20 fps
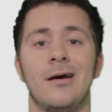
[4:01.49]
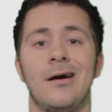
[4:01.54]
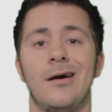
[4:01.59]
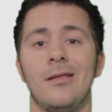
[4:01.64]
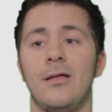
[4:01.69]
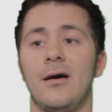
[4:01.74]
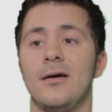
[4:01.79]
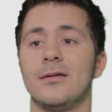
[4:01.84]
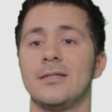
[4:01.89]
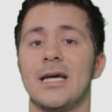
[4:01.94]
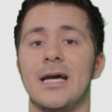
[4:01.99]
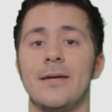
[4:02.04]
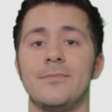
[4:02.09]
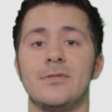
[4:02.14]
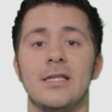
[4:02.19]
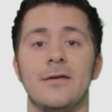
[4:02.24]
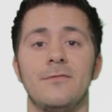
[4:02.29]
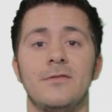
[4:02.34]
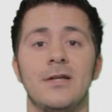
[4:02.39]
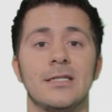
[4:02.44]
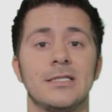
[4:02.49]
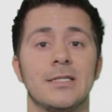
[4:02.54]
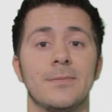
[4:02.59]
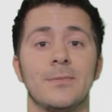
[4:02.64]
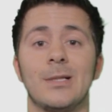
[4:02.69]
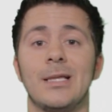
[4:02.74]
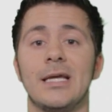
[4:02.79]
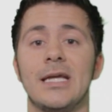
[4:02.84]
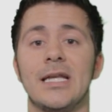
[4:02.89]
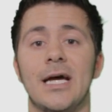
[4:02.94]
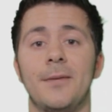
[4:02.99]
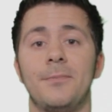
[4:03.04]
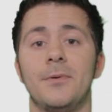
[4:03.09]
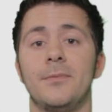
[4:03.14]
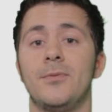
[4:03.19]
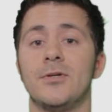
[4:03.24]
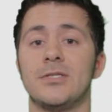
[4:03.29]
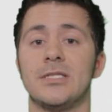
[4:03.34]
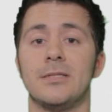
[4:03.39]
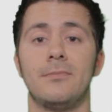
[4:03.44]
A lot of times they've done some cleanup and
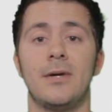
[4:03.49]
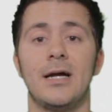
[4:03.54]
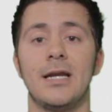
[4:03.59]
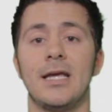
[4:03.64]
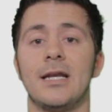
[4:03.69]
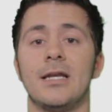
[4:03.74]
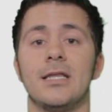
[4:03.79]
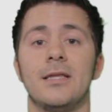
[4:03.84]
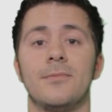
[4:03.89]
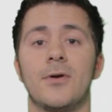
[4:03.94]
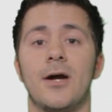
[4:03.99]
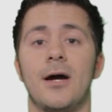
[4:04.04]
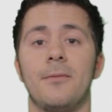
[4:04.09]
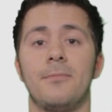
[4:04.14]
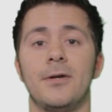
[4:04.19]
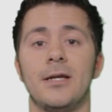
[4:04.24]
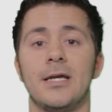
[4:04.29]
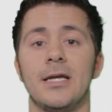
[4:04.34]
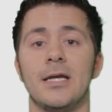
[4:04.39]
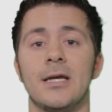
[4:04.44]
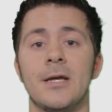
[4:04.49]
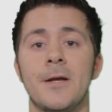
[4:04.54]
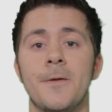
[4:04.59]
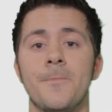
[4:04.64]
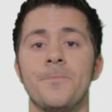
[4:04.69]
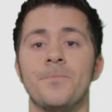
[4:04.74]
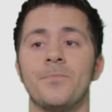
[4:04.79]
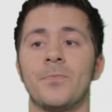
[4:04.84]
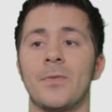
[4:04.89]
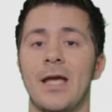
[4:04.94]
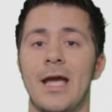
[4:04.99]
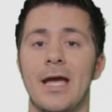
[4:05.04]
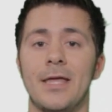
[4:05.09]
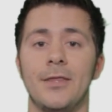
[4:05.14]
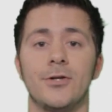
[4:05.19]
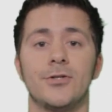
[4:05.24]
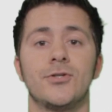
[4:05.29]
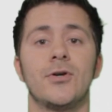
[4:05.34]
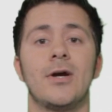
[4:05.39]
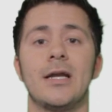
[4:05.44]
put some money into the property, and
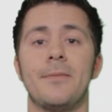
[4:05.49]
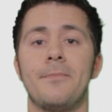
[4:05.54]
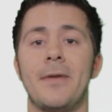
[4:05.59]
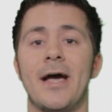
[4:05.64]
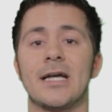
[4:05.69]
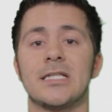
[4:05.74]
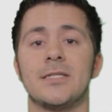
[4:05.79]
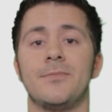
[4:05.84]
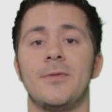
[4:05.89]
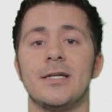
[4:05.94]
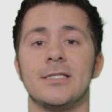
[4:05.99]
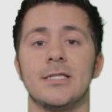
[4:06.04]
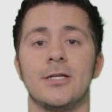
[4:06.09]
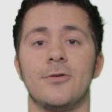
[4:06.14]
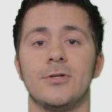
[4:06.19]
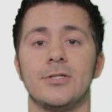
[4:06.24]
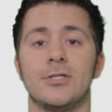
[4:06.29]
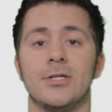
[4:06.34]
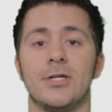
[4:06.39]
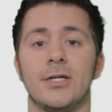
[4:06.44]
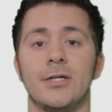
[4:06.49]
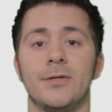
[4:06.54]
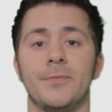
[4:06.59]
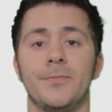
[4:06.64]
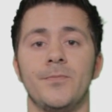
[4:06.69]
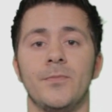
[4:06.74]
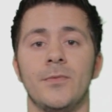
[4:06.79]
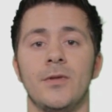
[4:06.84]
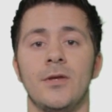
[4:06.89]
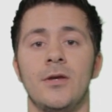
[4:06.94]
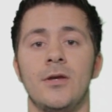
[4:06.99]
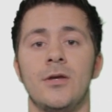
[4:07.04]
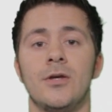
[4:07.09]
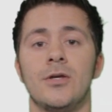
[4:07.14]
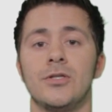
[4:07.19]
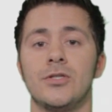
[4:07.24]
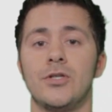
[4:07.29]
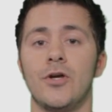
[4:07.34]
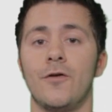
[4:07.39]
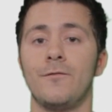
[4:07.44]
they're trying to maximize their return.
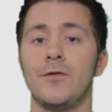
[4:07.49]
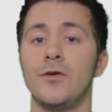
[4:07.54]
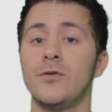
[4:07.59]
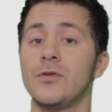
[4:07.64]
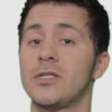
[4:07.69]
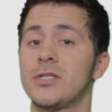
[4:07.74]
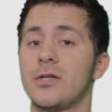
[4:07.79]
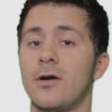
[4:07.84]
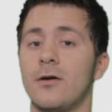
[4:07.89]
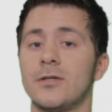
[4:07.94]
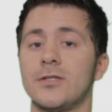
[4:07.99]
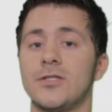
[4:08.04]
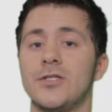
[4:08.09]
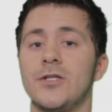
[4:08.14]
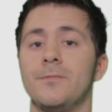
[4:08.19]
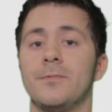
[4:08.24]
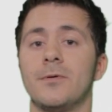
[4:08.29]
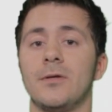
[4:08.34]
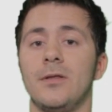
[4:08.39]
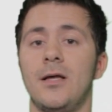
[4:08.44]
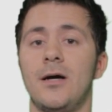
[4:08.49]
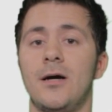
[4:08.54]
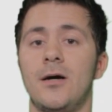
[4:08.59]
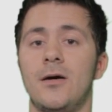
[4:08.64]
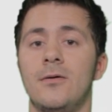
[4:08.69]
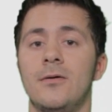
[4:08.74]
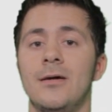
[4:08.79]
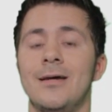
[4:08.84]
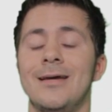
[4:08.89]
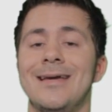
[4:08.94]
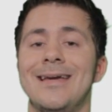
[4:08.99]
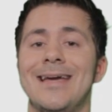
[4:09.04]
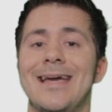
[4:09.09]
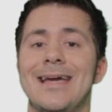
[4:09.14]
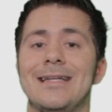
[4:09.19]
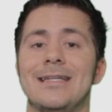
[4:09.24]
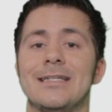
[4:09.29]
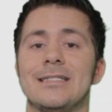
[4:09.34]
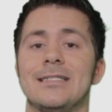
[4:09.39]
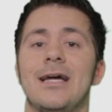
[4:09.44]
So if you start super low,
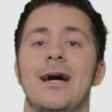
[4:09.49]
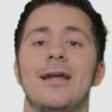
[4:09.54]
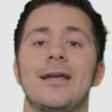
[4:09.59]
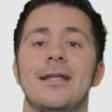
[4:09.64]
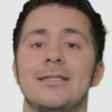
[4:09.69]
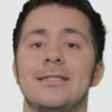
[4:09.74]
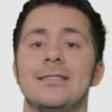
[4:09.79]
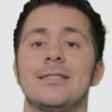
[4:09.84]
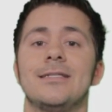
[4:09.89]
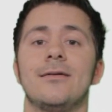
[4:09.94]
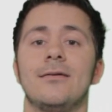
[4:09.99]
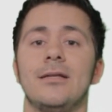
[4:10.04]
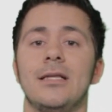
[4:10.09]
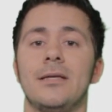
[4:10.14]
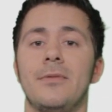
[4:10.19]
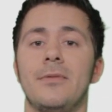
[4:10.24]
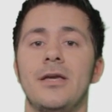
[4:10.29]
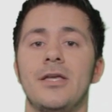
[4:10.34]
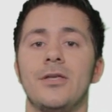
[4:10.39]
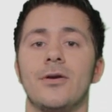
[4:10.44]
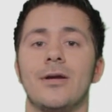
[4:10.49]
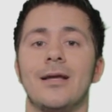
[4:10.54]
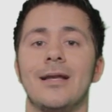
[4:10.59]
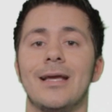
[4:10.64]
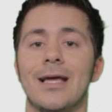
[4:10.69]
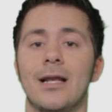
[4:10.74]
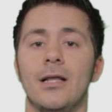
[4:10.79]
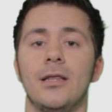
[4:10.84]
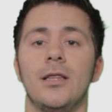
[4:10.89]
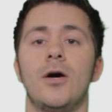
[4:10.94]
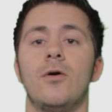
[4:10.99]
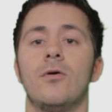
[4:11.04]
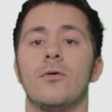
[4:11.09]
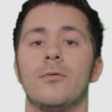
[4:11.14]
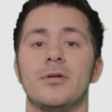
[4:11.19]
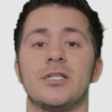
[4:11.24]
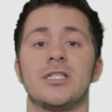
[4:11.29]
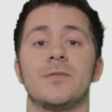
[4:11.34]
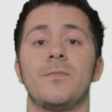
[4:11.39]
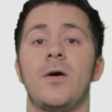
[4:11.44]
it does not necessarily mean you're going to get a lower
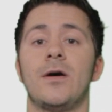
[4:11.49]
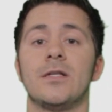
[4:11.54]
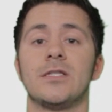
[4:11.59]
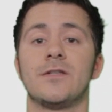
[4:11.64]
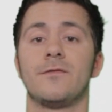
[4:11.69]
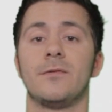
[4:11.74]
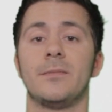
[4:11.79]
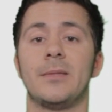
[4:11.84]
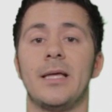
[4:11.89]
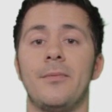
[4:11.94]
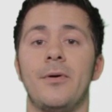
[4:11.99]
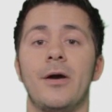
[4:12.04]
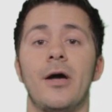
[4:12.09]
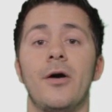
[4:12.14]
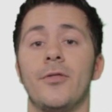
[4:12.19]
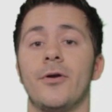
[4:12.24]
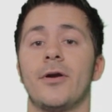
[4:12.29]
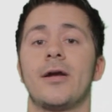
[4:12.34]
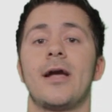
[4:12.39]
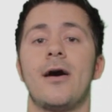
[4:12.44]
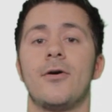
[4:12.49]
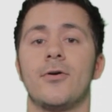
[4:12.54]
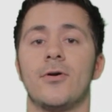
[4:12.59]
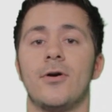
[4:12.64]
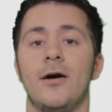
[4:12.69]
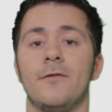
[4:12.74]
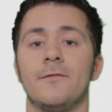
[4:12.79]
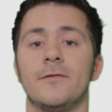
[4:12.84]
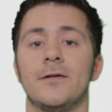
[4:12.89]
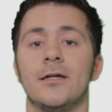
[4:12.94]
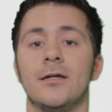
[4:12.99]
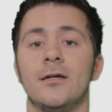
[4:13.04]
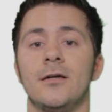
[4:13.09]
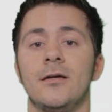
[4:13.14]
response from them on their counteroffer.